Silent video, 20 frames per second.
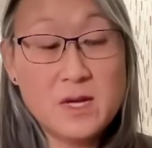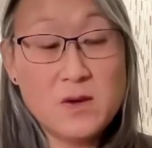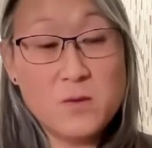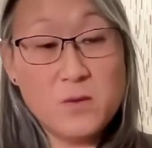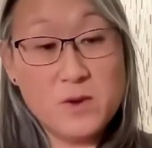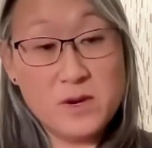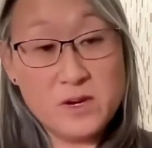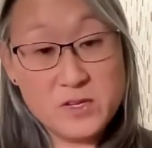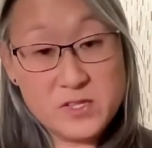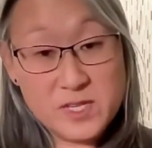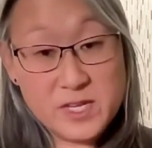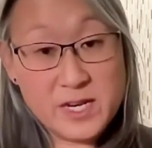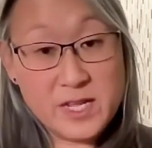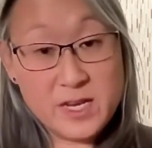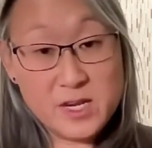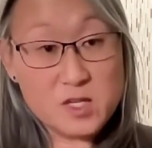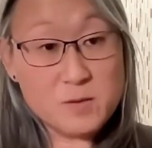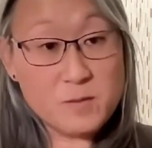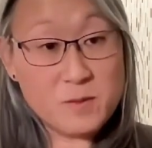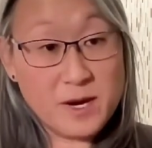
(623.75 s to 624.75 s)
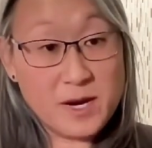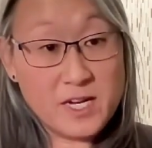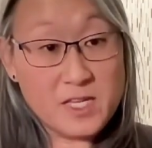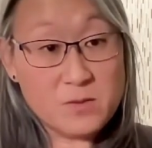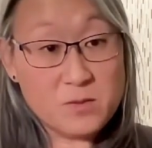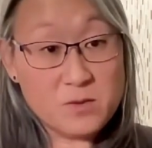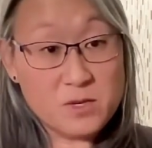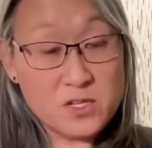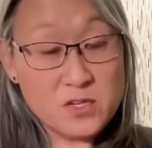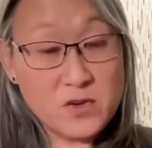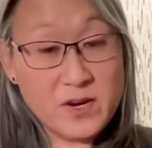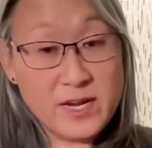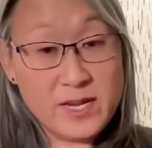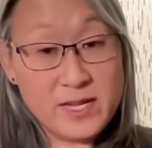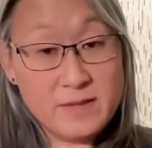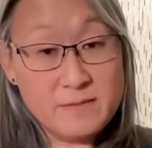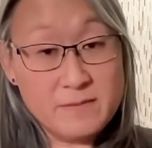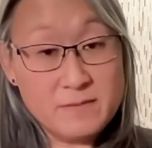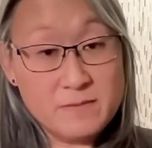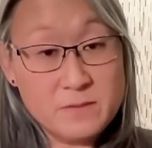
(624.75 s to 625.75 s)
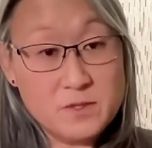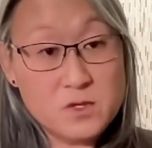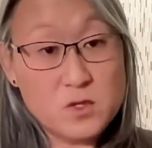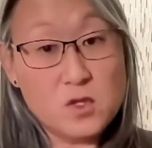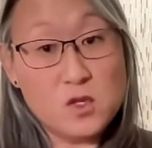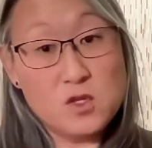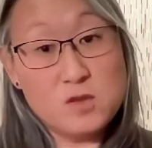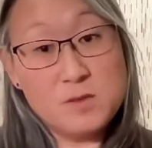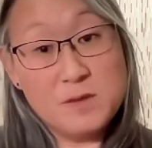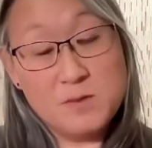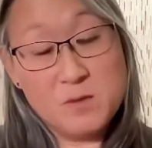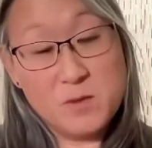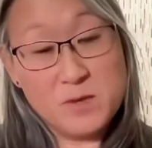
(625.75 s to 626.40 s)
When you're sitting, your spine is more straight. So those people,